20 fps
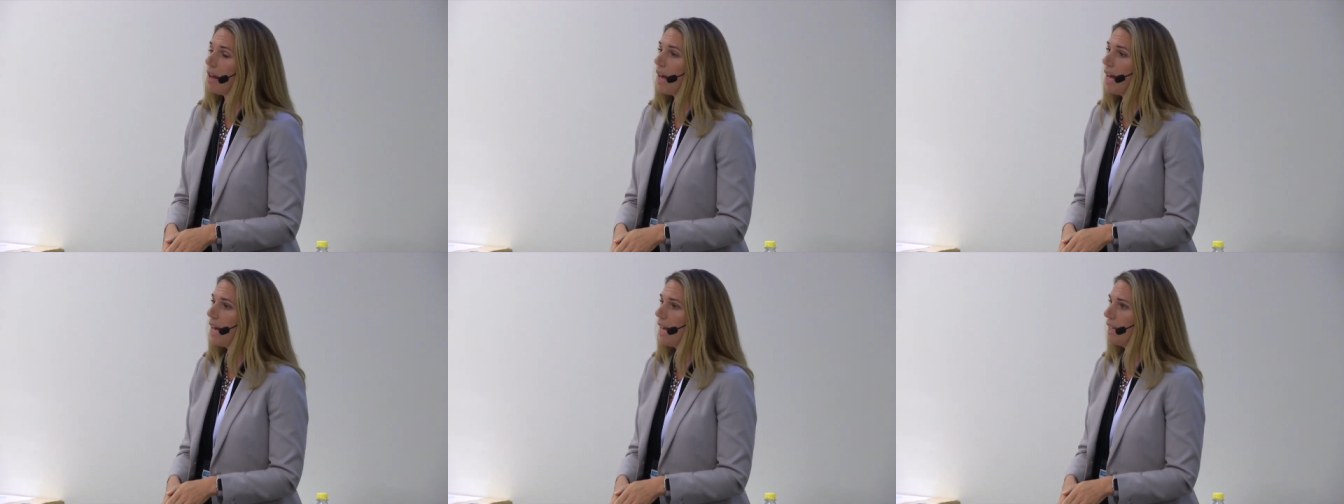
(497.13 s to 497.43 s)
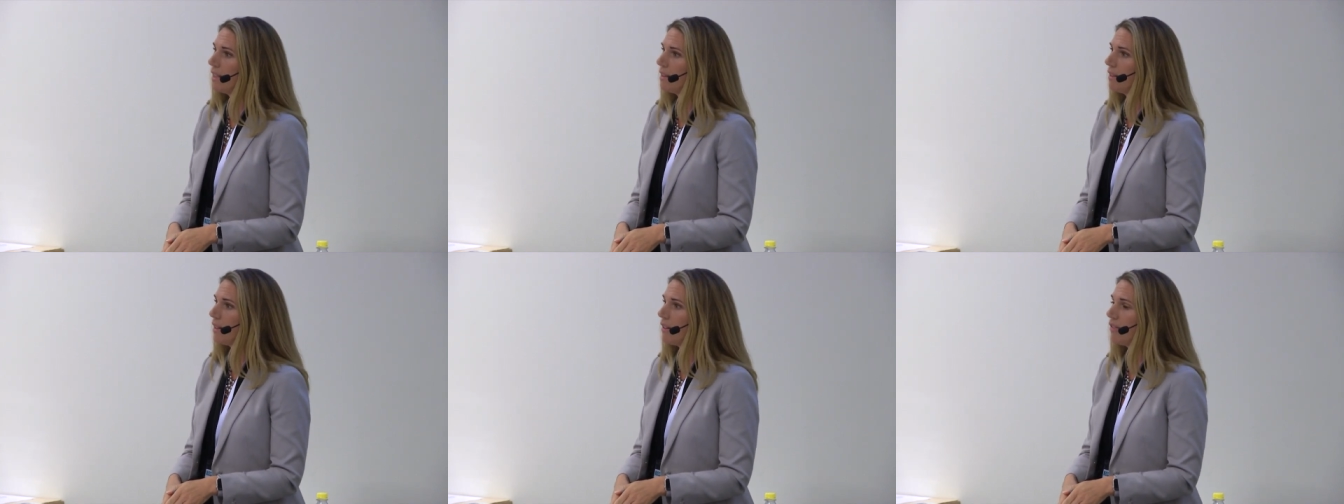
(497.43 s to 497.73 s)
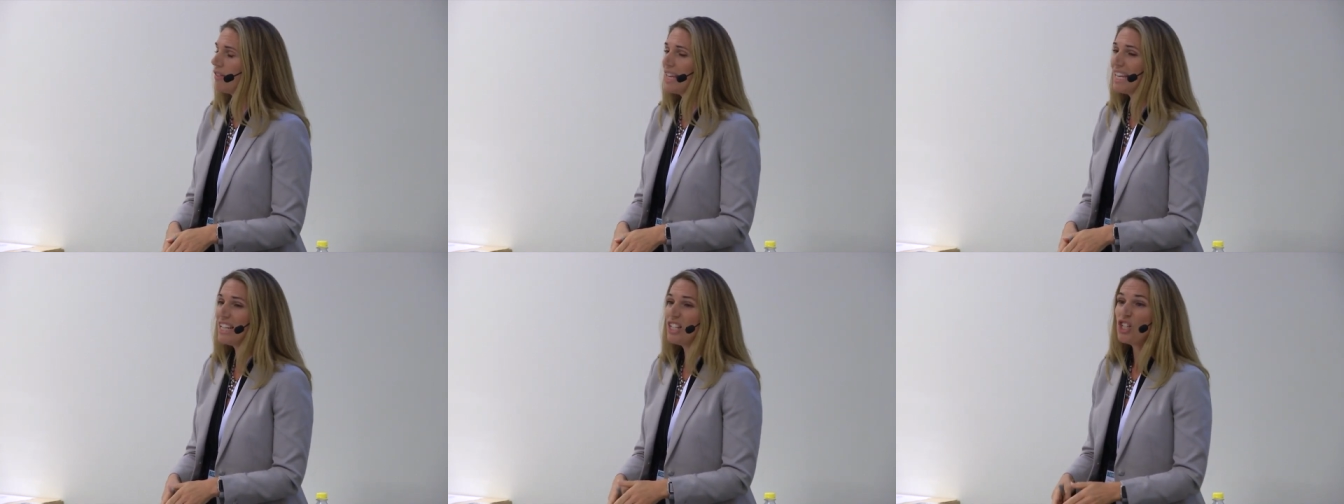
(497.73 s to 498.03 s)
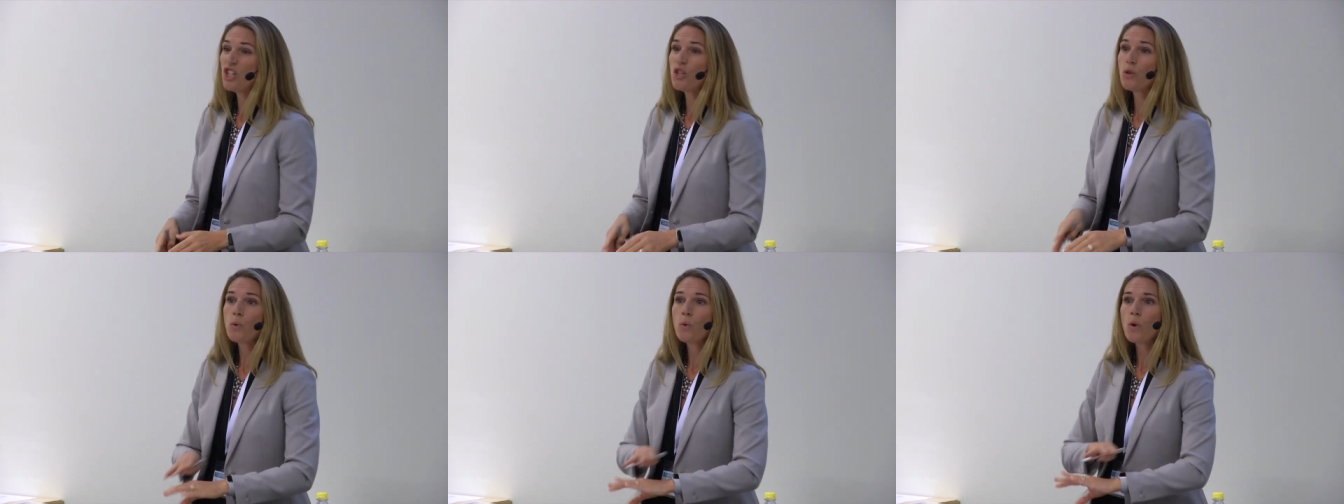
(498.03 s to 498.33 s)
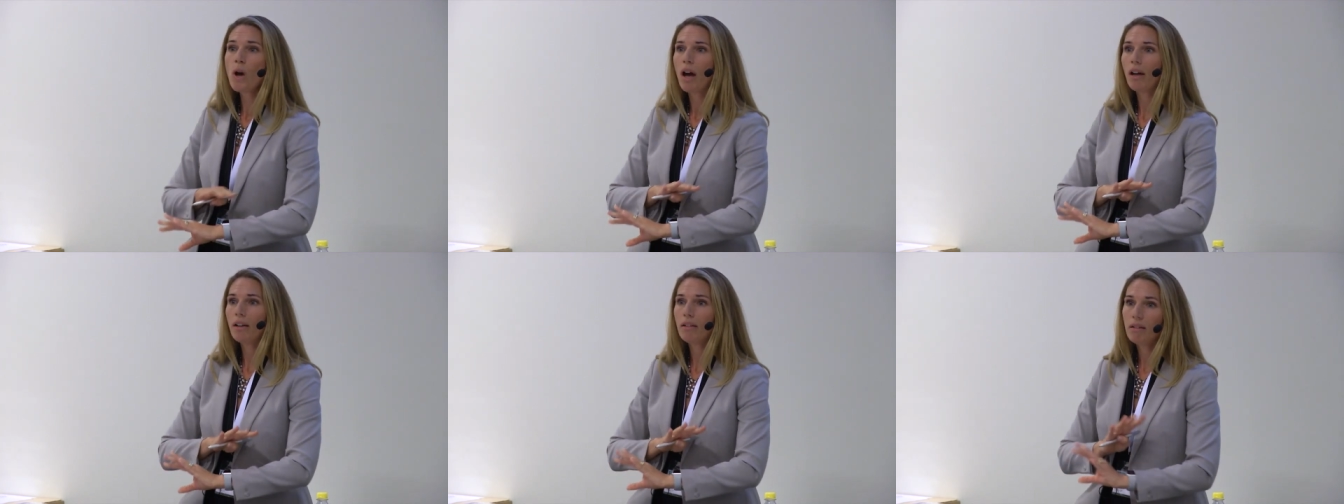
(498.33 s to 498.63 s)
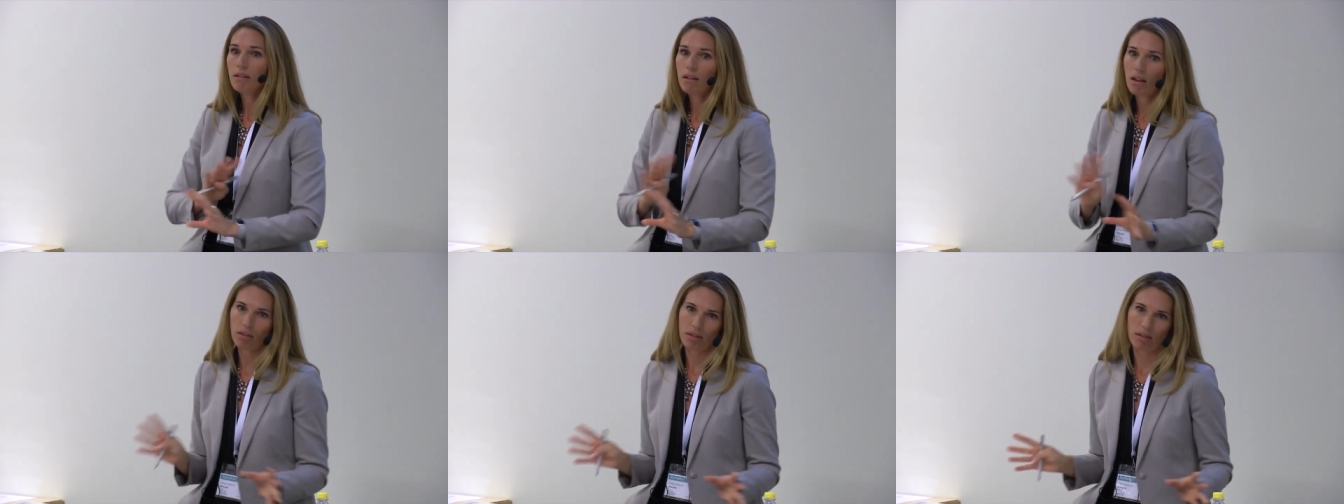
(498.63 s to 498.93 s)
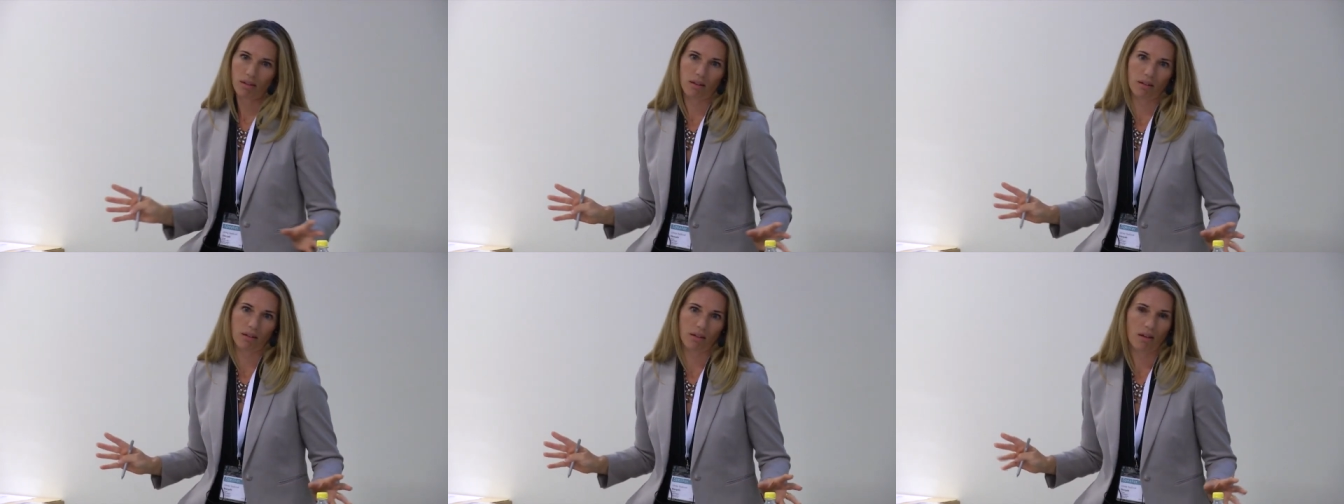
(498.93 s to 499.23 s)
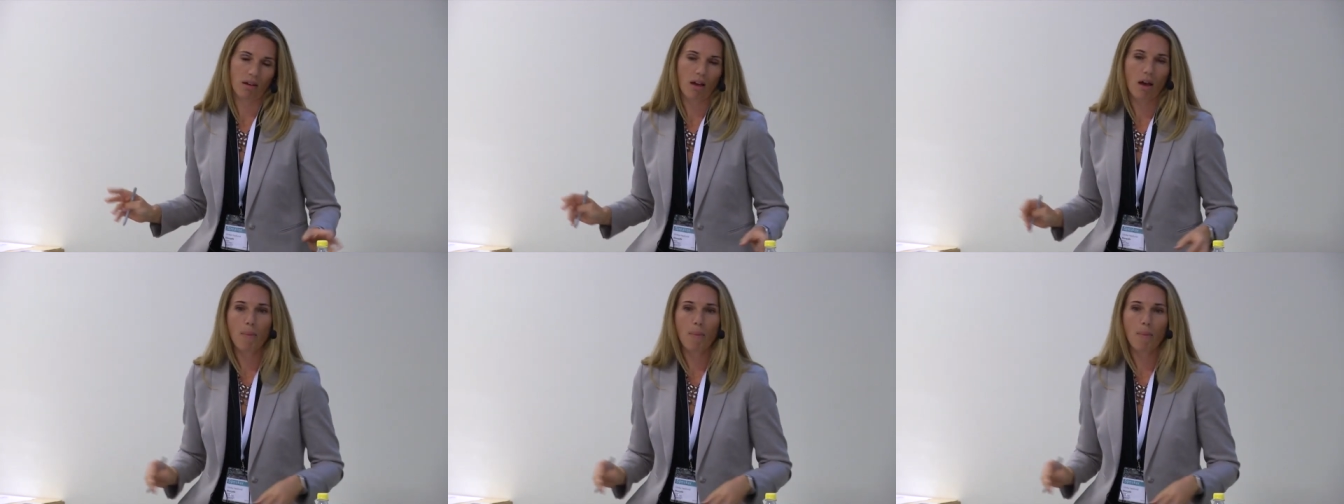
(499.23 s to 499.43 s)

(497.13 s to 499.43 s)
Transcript: and they knew nothing